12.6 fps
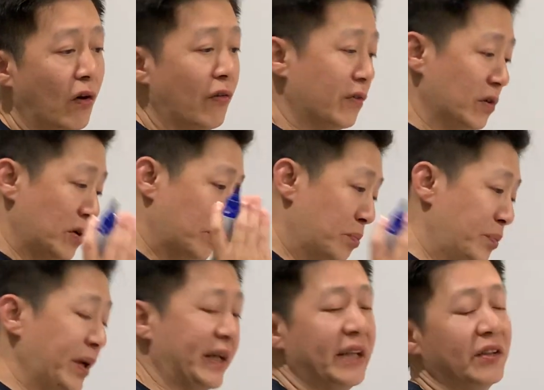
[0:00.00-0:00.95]
of
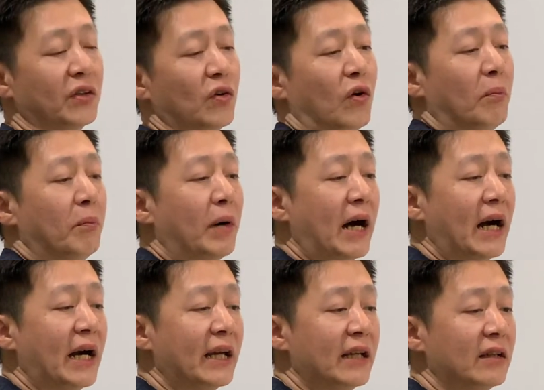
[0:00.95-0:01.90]
breaking the
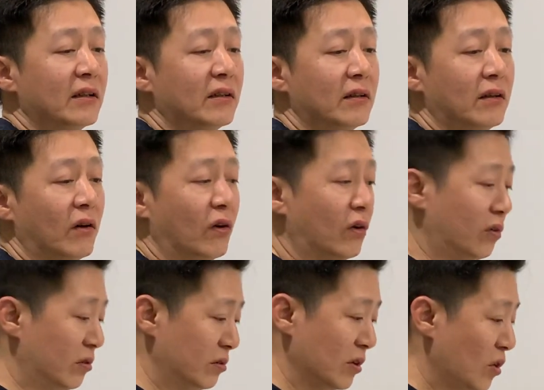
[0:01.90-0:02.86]
combine
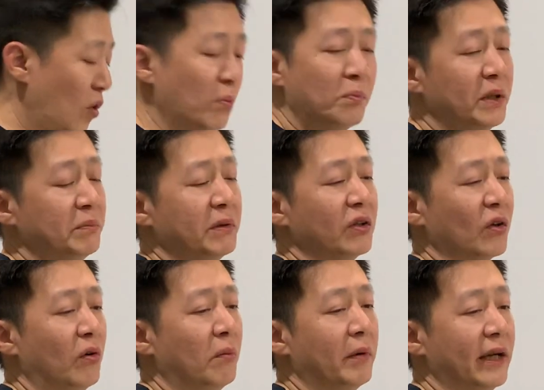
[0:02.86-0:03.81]
or complement the
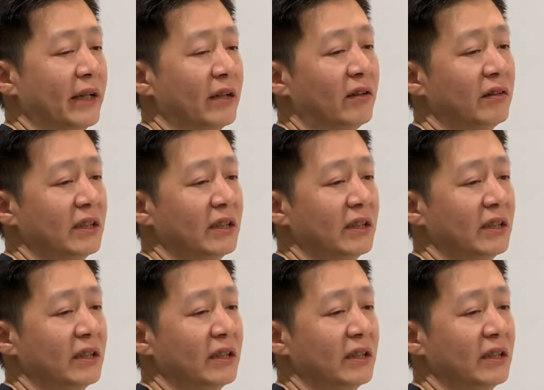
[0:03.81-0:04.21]
combine.